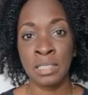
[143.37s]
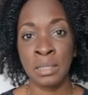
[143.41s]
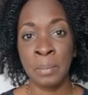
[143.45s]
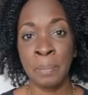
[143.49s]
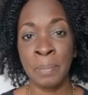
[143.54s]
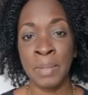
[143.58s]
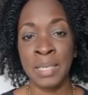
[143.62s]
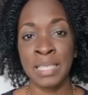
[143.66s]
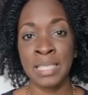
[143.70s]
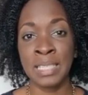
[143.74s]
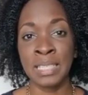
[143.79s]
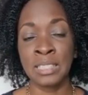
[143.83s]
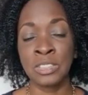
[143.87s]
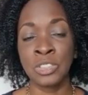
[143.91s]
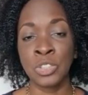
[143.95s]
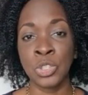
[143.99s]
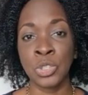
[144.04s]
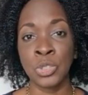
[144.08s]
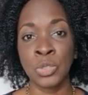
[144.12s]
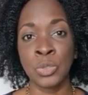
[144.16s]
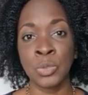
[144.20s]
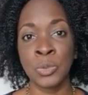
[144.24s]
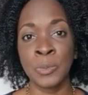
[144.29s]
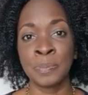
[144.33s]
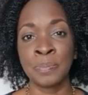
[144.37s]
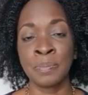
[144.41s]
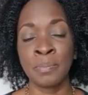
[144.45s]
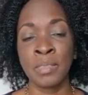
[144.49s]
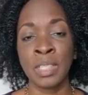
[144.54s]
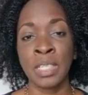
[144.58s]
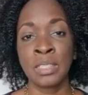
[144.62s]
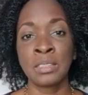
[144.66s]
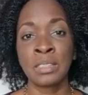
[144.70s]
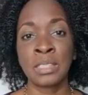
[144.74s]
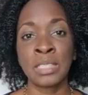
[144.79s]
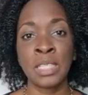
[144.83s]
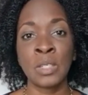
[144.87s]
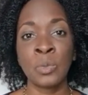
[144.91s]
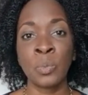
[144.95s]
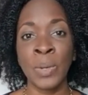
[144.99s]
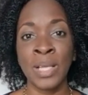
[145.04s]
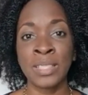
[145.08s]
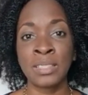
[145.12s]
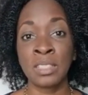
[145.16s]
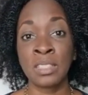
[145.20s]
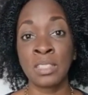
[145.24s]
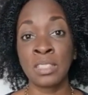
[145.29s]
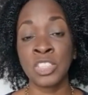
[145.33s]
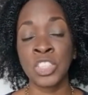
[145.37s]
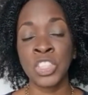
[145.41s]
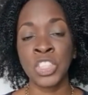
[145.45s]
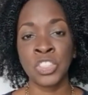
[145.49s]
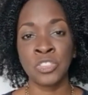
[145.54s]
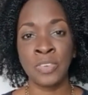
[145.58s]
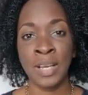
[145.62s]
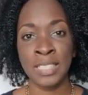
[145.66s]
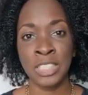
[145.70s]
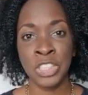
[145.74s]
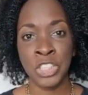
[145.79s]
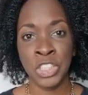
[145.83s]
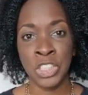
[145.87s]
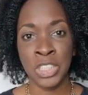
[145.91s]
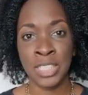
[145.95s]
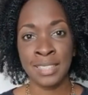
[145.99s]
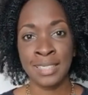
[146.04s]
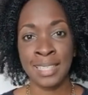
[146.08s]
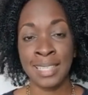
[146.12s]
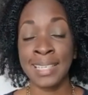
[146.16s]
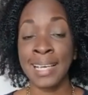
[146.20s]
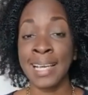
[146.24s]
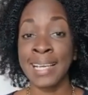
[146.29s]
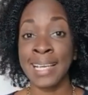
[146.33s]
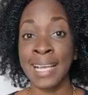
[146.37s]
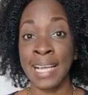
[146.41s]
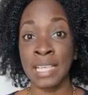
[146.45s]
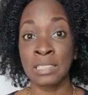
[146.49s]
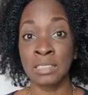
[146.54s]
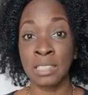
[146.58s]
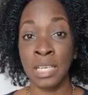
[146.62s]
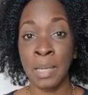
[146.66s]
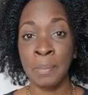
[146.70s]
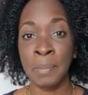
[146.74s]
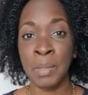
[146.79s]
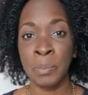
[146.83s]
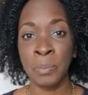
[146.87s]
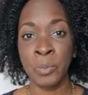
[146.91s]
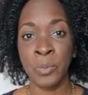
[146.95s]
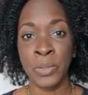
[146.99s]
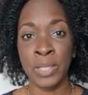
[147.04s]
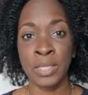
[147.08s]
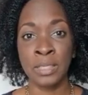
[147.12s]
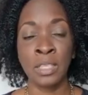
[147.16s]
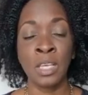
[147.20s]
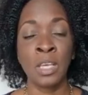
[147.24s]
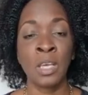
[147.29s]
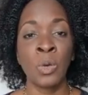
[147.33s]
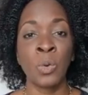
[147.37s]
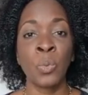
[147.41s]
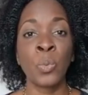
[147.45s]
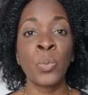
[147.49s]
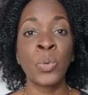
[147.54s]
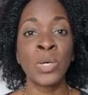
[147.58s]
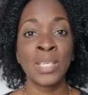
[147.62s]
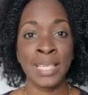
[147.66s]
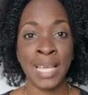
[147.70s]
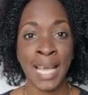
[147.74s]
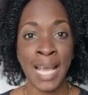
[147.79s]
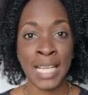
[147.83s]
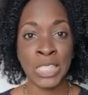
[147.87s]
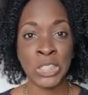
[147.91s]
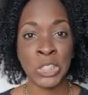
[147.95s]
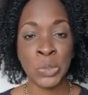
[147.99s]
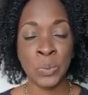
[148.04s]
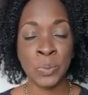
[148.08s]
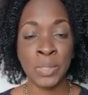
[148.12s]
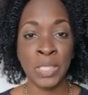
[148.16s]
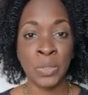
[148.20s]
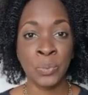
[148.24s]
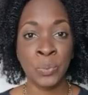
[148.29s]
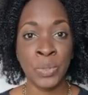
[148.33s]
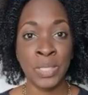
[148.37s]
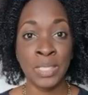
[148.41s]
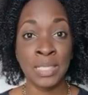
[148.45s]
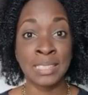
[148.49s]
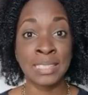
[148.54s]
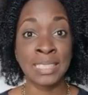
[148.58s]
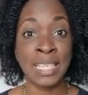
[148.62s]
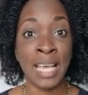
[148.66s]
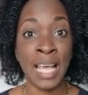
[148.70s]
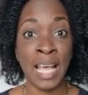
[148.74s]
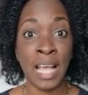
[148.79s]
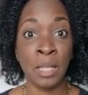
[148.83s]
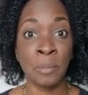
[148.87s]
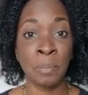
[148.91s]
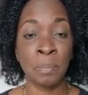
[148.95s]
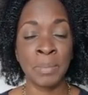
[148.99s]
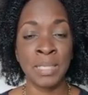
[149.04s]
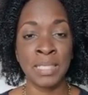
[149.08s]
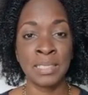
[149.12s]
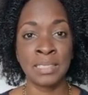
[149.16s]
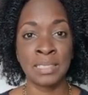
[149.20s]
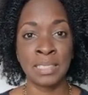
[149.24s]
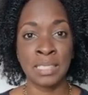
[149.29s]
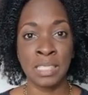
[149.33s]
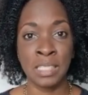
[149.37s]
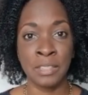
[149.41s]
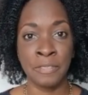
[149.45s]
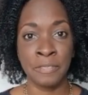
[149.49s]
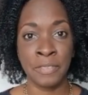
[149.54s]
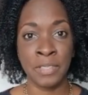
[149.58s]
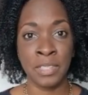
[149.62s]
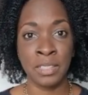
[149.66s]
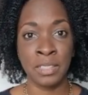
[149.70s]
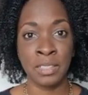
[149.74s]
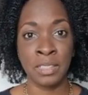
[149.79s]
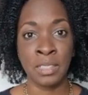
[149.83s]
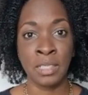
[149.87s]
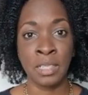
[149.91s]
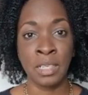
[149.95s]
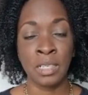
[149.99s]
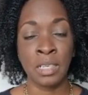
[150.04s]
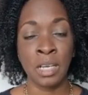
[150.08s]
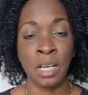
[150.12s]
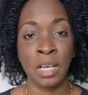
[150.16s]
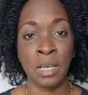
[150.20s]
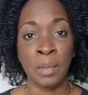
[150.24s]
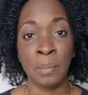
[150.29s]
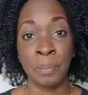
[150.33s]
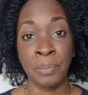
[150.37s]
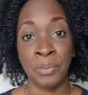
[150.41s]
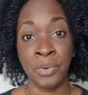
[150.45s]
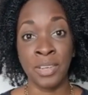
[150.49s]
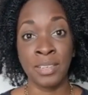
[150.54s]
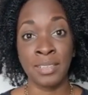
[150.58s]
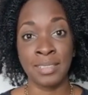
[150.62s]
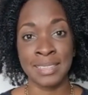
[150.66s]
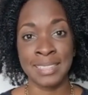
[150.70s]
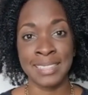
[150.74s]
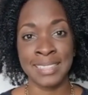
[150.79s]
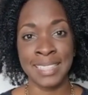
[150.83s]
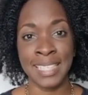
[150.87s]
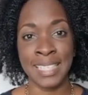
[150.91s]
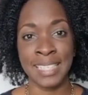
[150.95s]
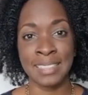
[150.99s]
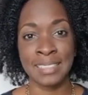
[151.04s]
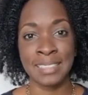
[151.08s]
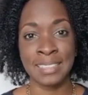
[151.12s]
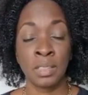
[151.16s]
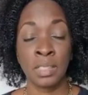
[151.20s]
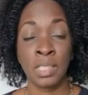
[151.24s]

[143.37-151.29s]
the money to see whether the strategy that I had come up with would actually work to help me deliver um, product sale.